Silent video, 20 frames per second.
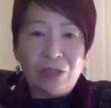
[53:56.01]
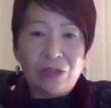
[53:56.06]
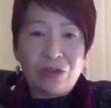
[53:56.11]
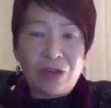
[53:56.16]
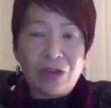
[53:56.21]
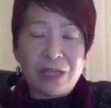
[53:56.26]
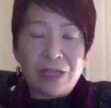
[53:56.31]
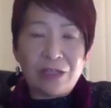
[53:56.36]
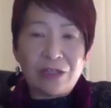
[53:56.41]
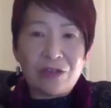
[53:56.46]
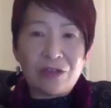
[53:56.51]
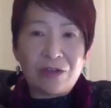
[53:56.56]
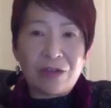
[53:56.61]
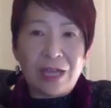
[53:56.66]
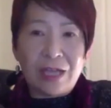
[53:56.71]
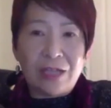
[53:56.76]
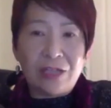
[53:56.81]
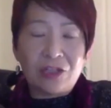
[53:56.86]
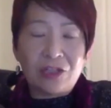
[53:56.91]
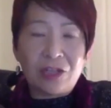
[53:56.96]
trying to
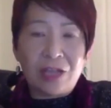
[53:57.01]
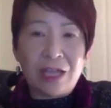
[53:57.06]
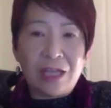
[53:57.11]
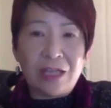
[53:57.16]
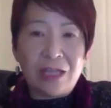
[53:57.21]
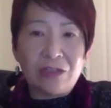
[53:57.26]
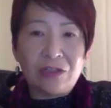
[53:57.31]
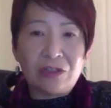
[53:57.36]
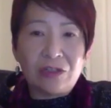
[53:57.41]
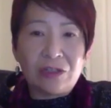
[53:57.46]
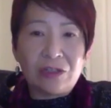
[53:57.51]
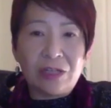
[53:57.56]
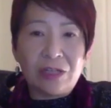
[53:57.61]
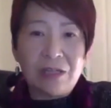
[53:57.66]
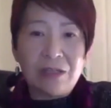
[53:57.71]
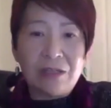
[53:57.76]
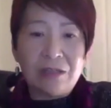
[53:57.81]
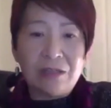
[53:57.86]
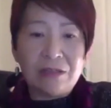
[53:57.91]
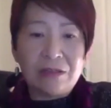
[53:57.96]
create change.
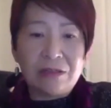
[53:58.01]
And